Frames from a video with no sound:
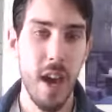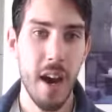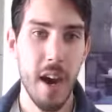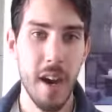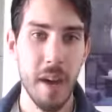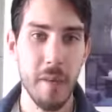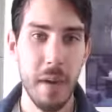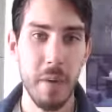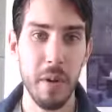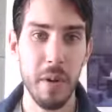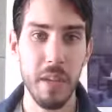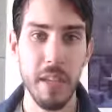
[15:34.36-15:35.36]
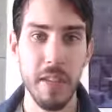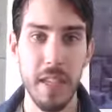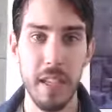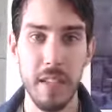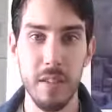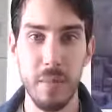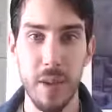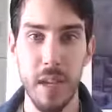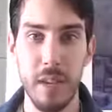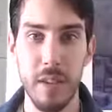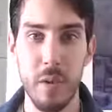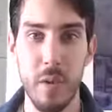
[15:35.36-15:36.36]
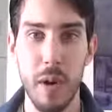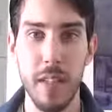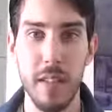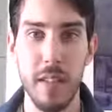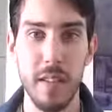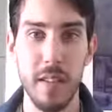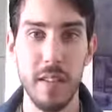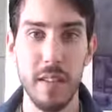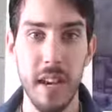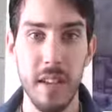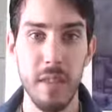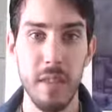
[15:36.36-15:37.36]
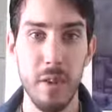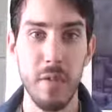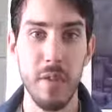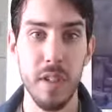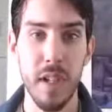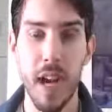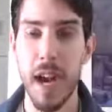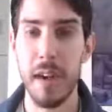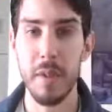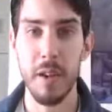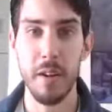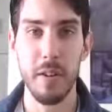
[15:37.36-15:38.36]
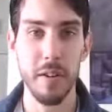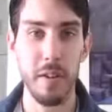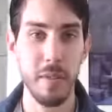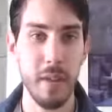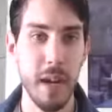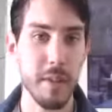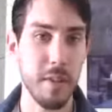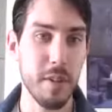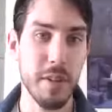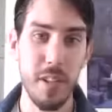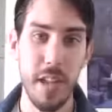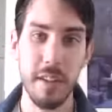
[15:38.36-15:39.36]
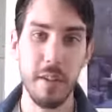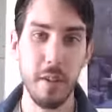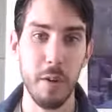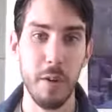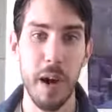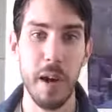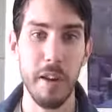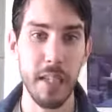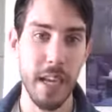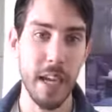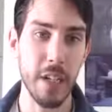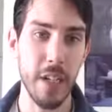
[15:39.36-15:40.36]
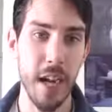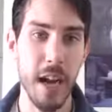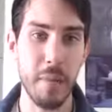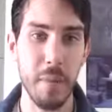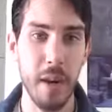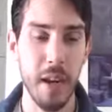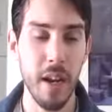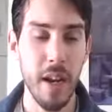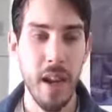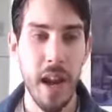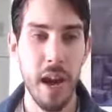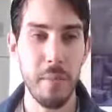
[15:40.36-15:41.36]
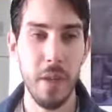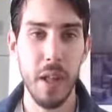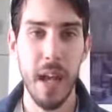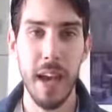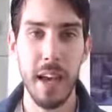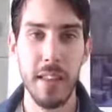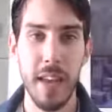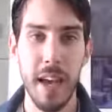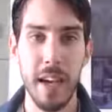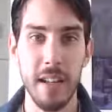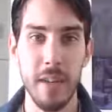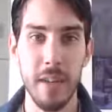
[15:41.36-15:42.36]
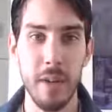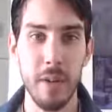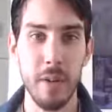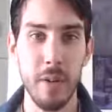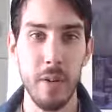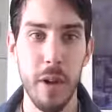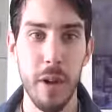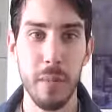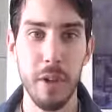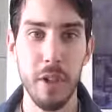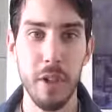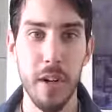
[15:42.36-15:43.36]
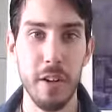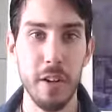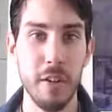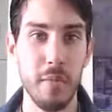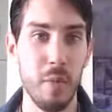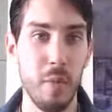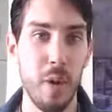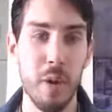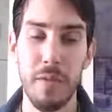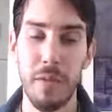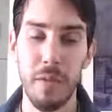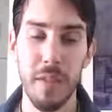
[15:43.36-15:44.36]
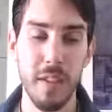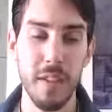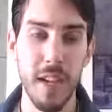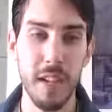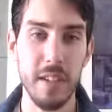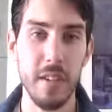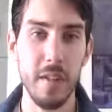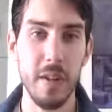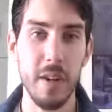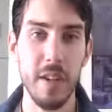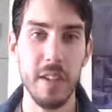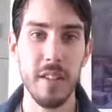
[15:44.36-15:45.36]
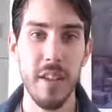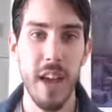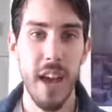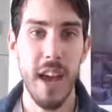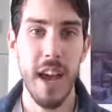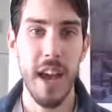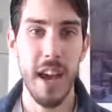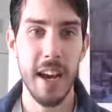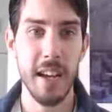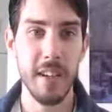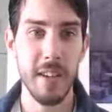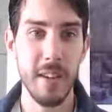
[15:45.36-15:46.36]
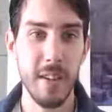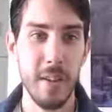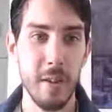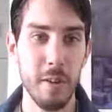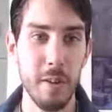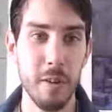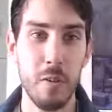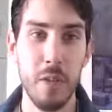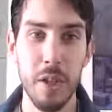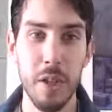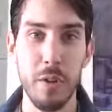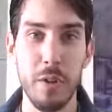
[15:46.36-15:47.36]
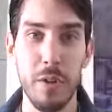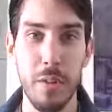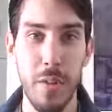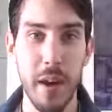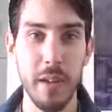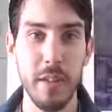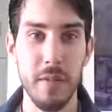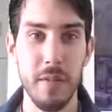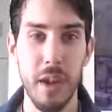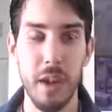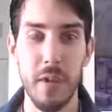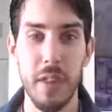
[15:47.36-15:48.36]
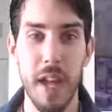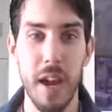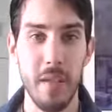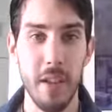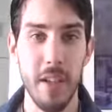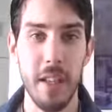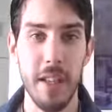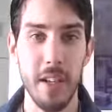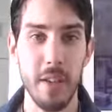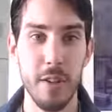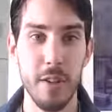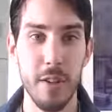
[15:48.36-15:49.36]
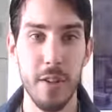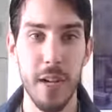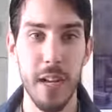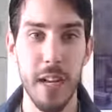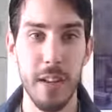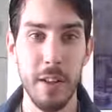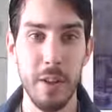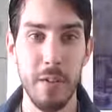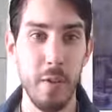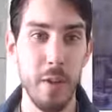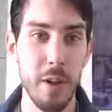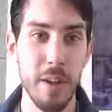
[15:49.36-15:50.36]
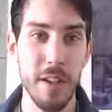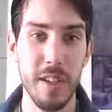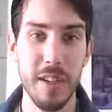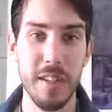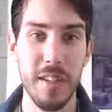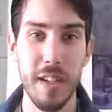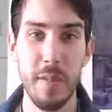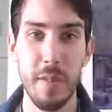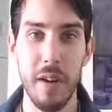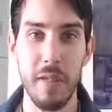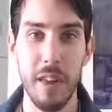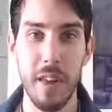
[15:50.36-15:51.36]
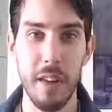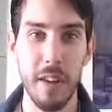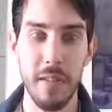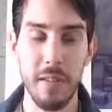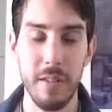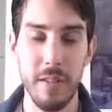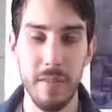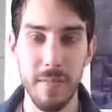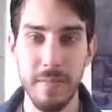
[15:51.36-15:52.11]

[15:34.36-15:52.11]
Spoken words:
I really see this being quite the success over time. Sometimes it just takes a little while to catch on, but I'm glad that, you're able to share some wonderful success stories and, just wish you the best of luck with everything that you're doing and look forward to just seeing where everything goes.